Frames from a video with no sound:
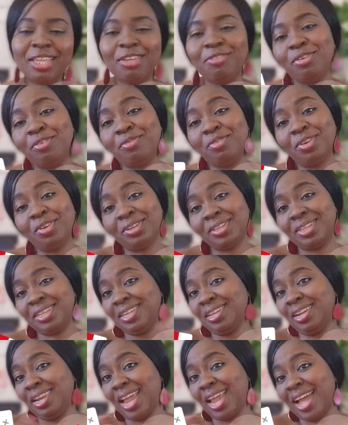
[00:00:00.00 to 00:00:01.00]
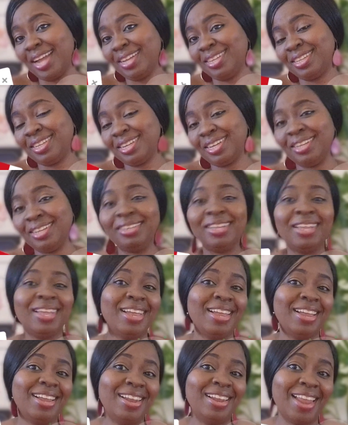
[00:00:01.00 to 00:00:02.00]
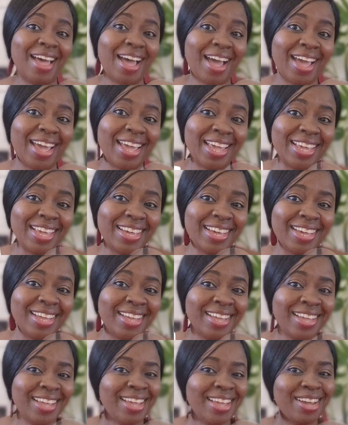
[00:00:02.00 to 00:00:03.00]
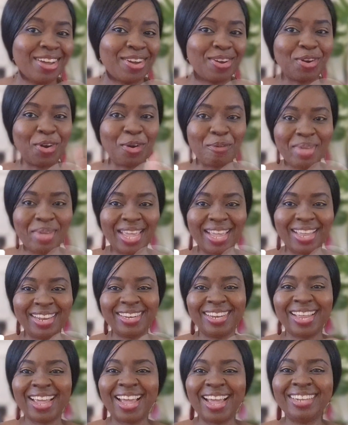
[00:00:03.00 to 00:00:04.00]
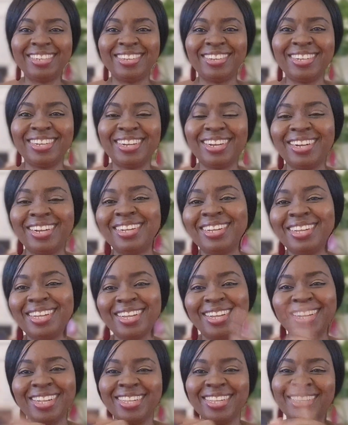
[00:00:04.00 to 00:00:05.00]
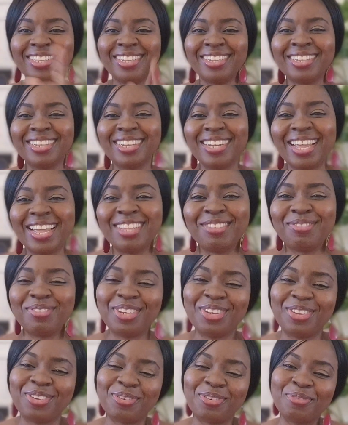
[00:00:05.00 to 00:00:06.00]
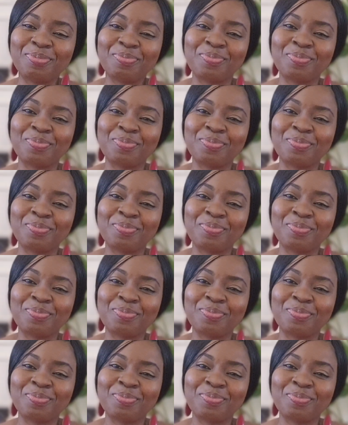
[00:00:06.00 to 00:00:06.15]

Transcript: If you've not still liked it, like, comment, and share. Till the next video.